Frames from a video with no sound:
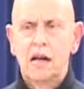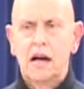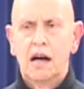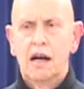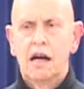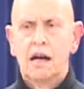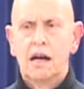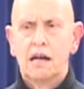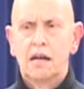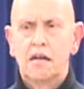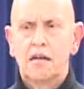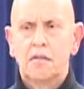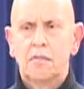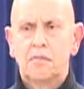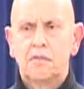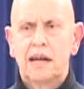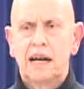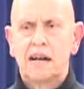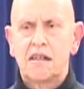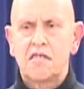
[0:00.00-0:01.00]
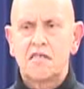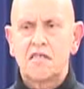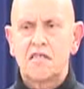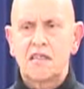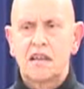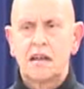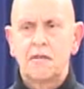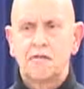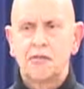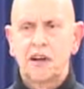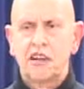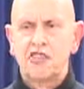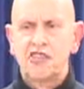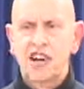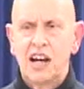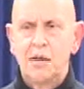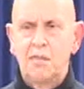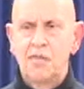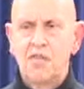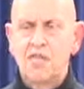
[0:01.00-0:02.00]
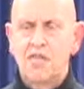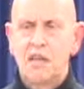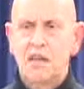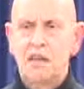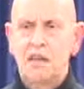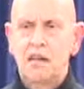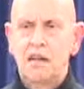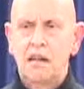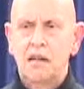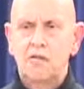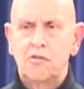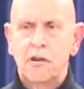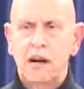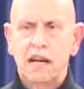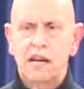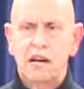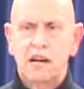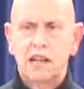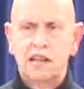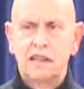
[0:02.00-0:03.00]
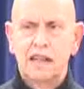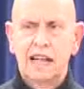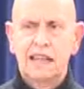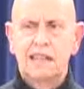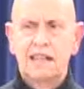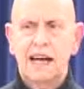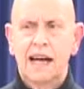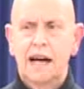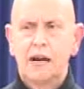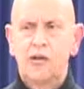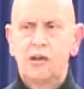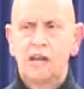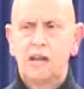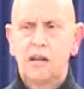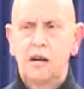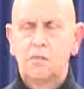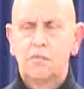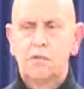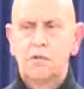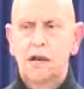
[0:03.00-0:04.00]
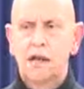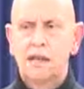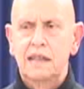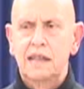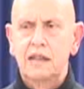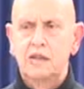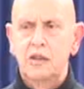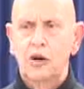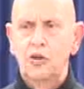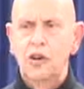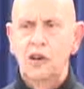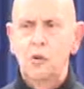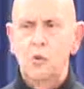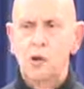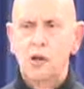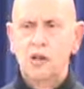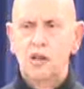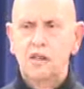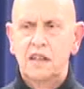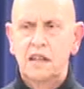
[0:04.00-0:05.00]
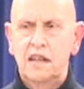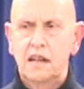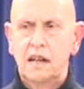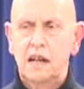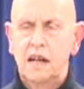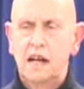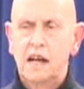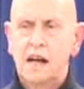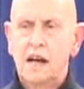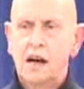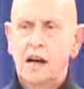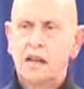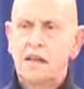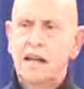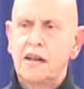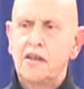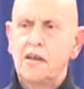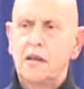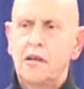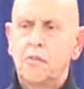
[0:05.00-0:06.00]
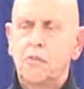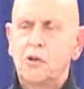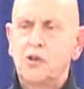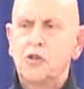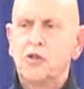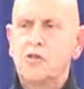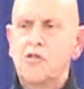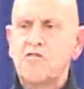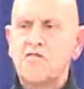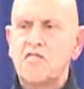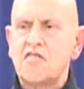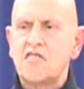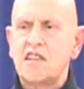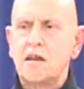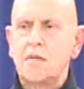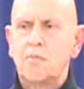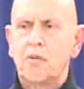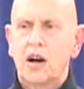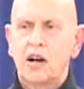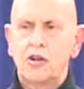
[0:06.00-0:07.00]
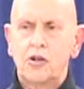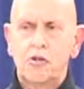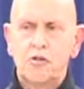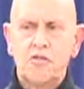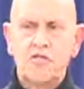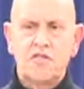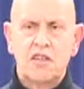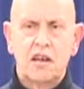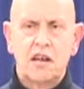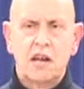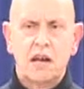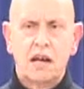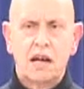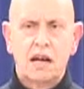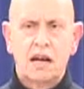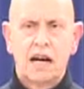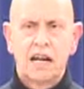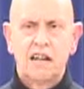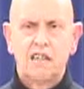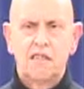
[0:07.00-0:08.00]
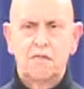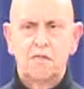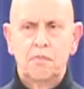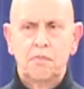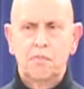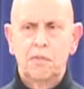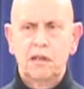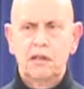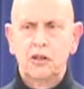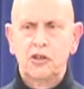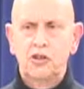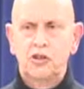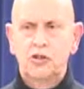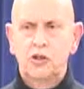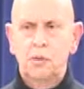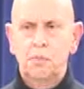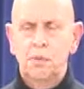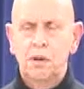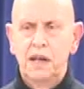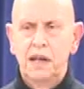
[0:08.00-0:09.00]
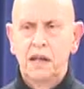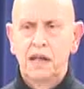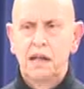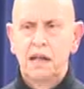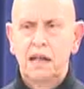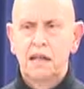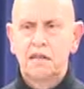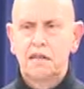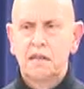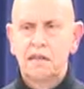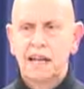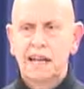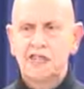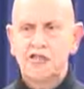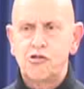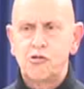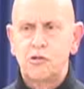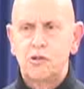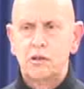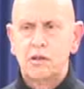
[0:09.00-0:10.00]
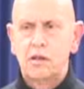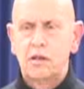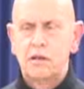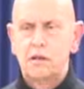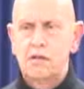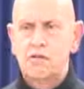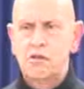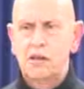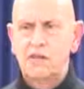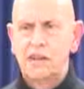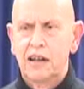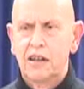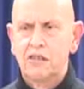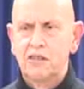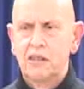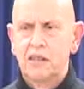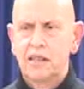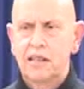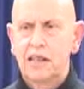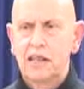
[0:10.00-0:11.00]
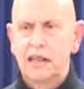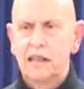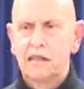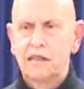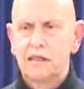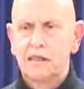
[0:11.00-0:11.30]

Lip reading: That is to say, Fred Jameson and Reinhard Lettau and Tony Wilden. You used to see Marcuse, a kind of Middle European intellectual, sort of elderly